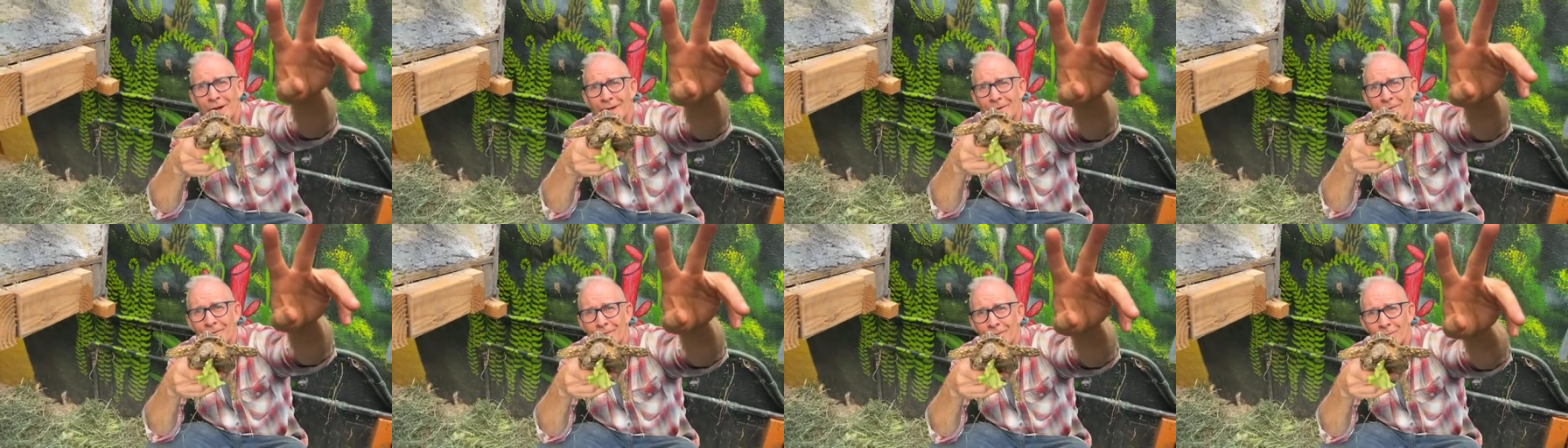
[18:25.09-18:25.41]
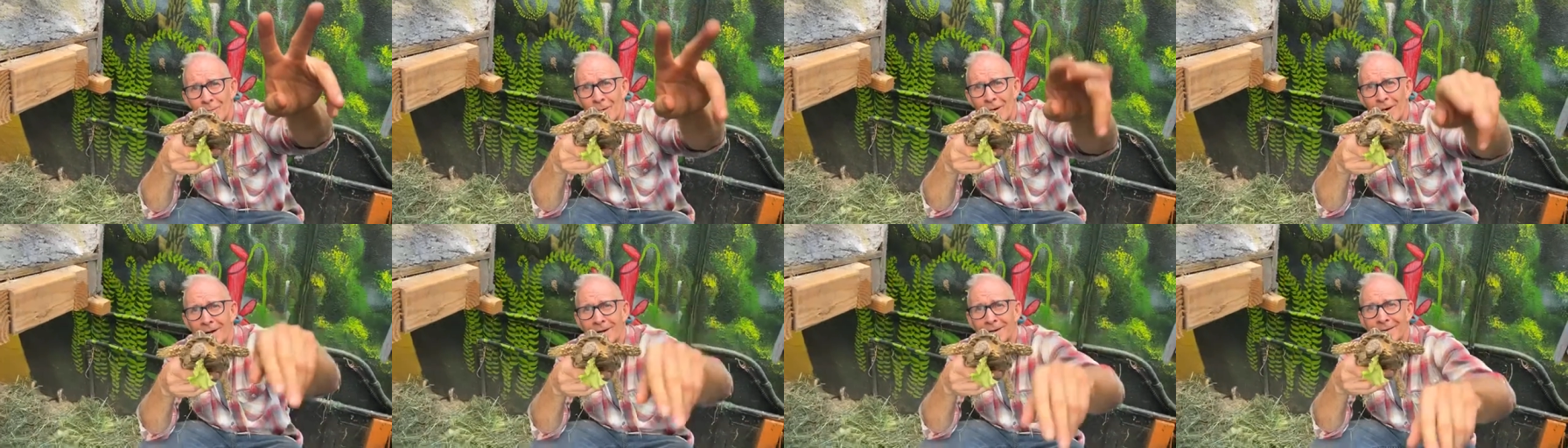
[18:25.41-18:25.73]
if you
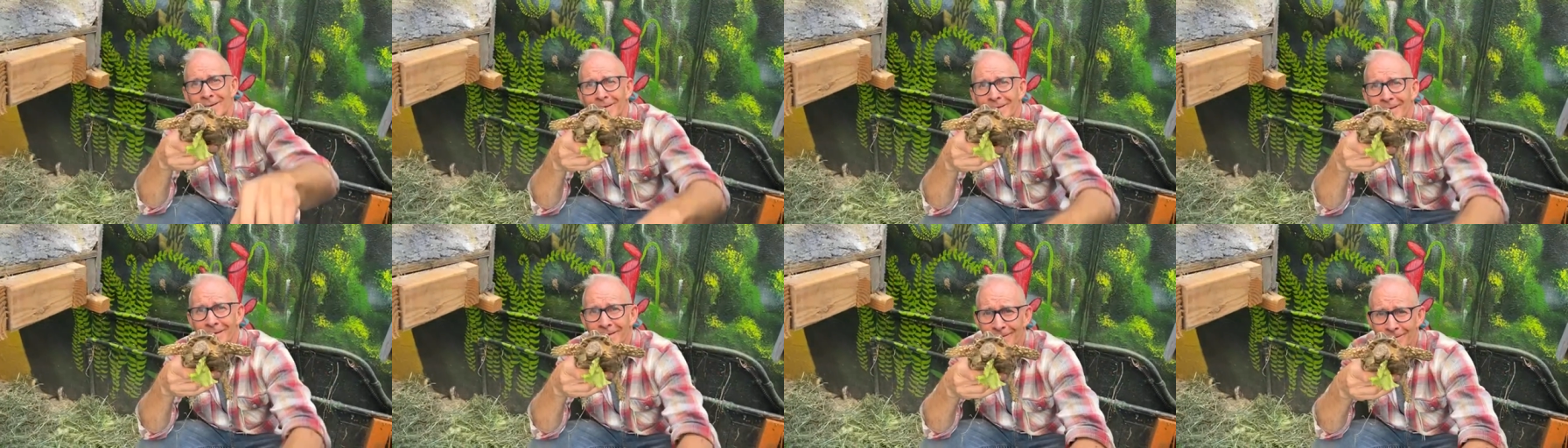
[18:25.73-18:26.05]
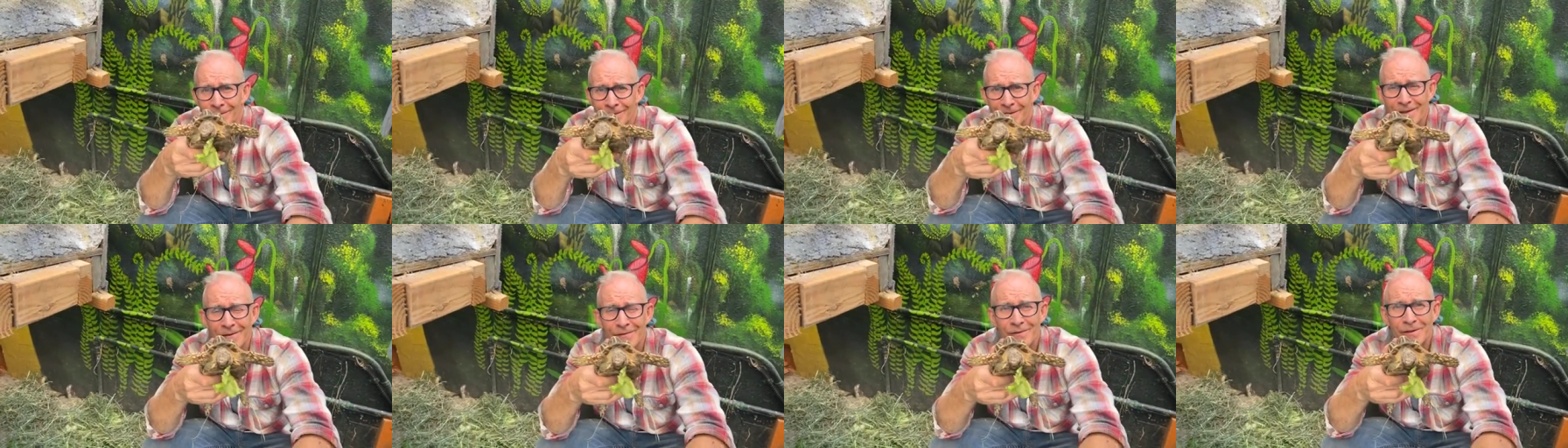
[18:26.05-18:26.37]
want to
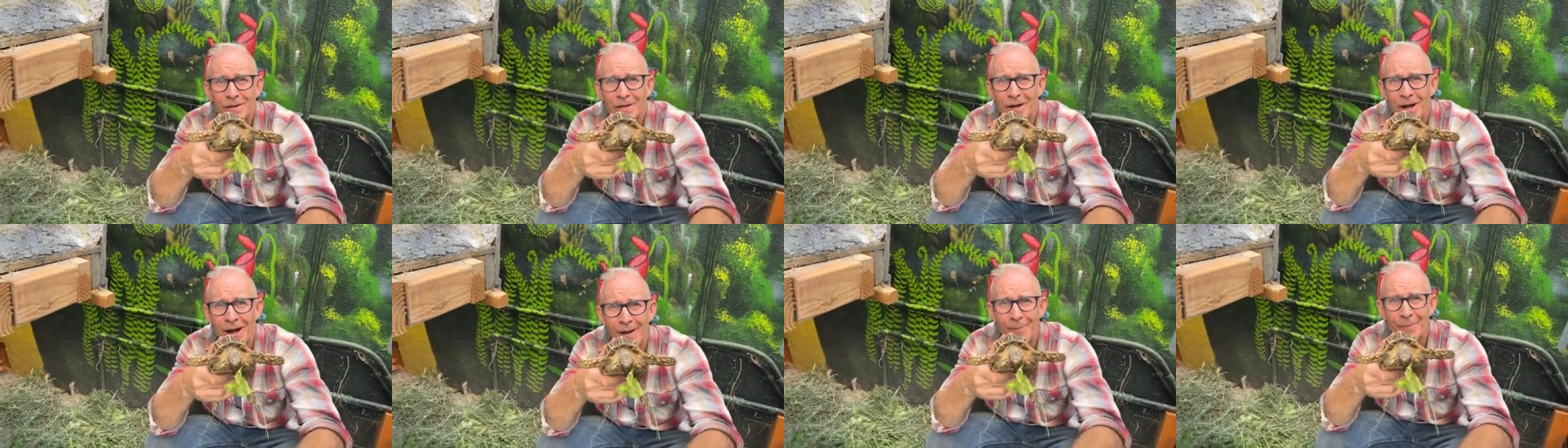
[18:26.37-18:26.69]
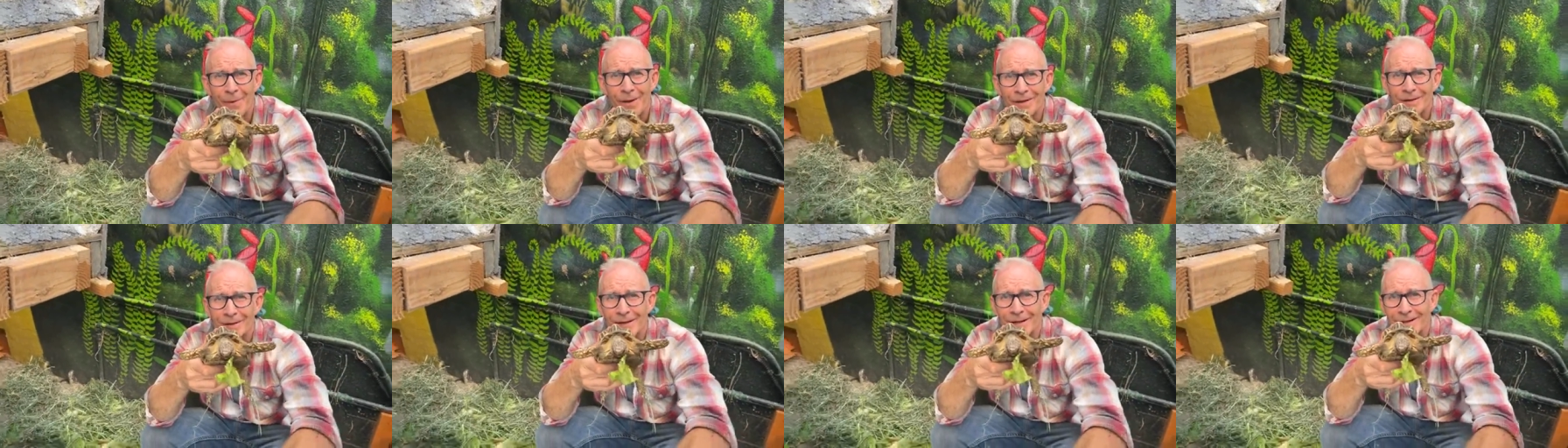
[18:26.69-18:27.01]
leave a
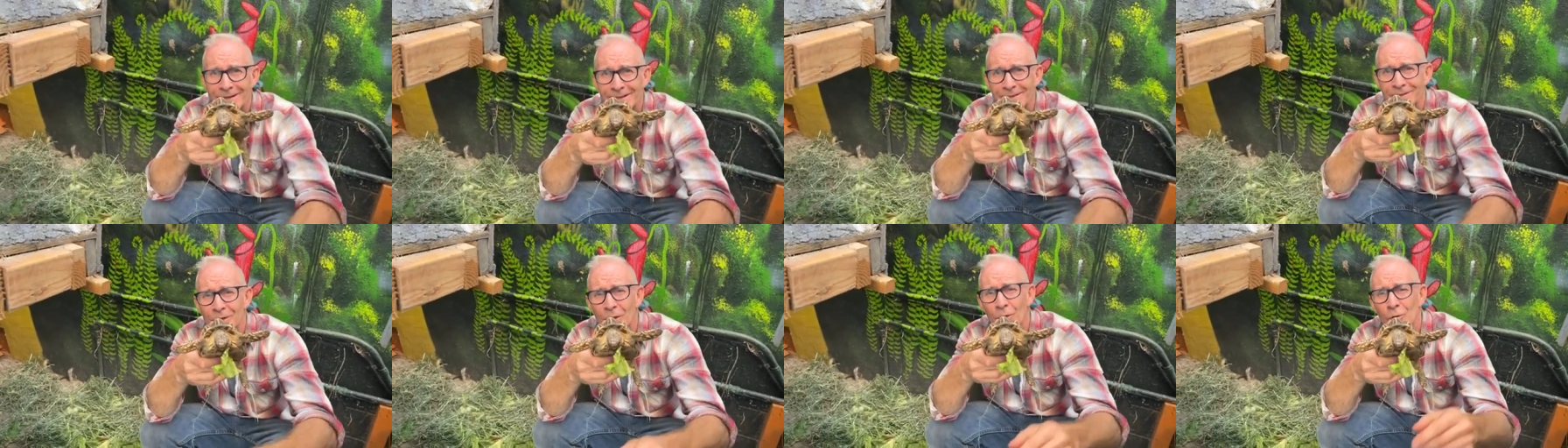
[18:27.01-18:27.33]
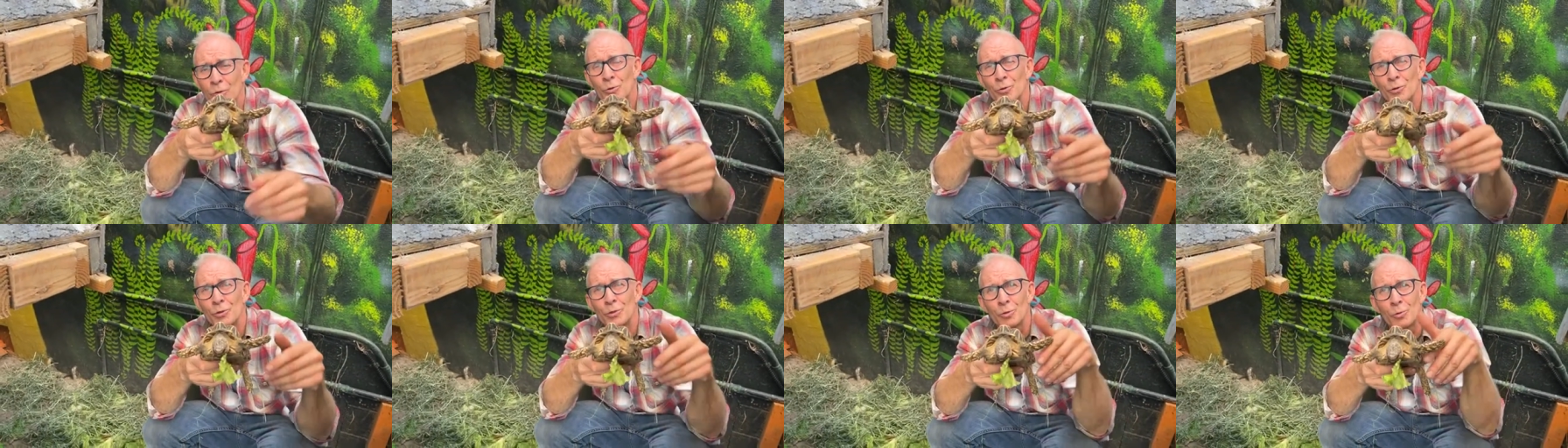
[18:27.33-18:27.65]
comment, let us know
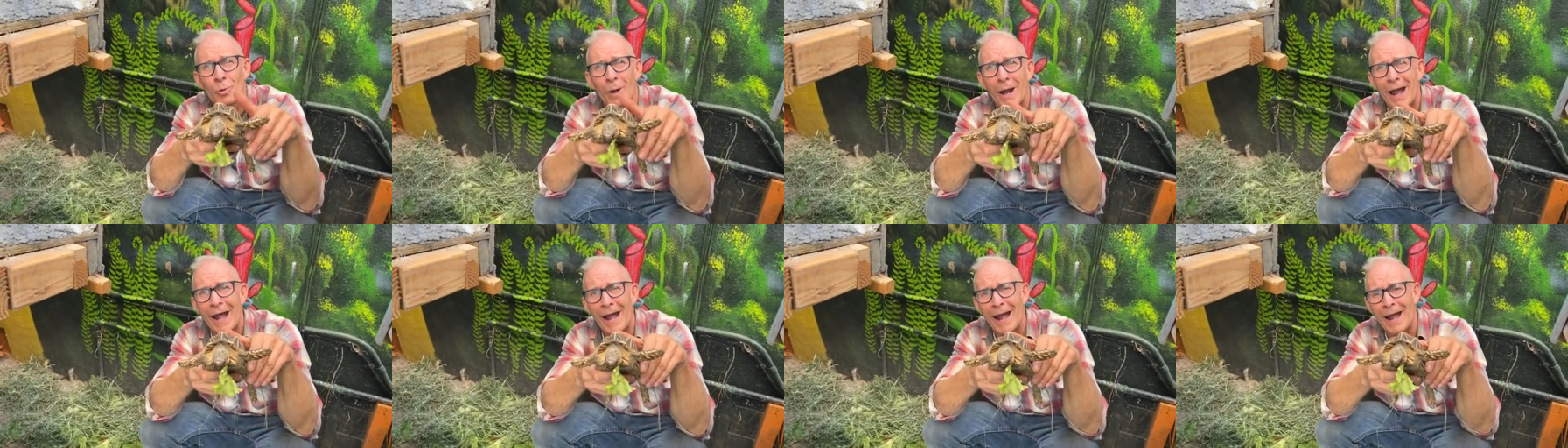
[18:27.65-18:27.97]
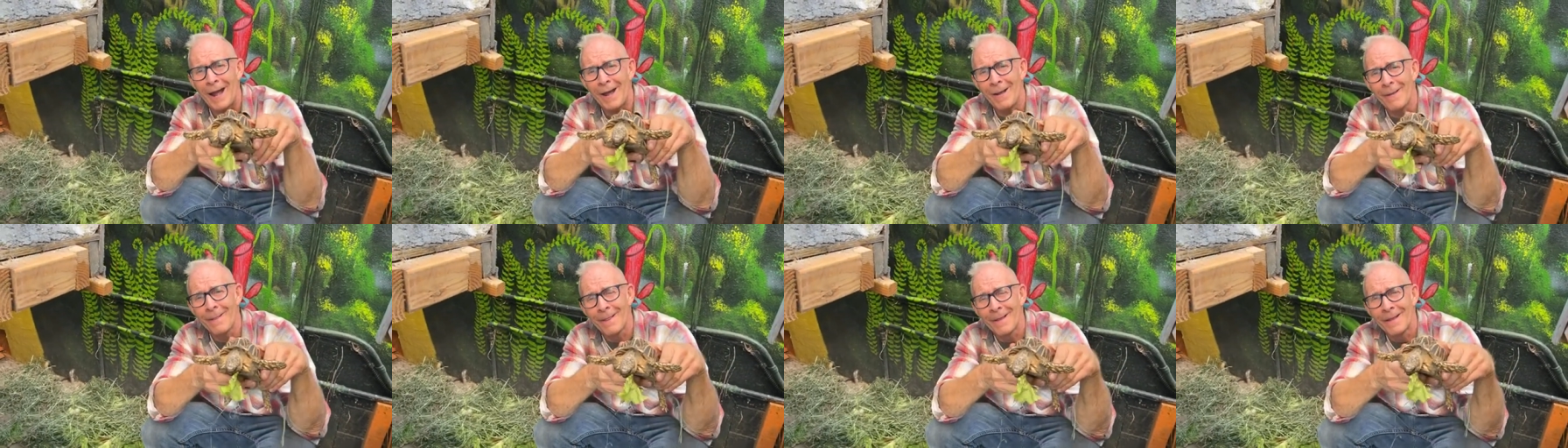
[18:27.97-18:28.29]
who you are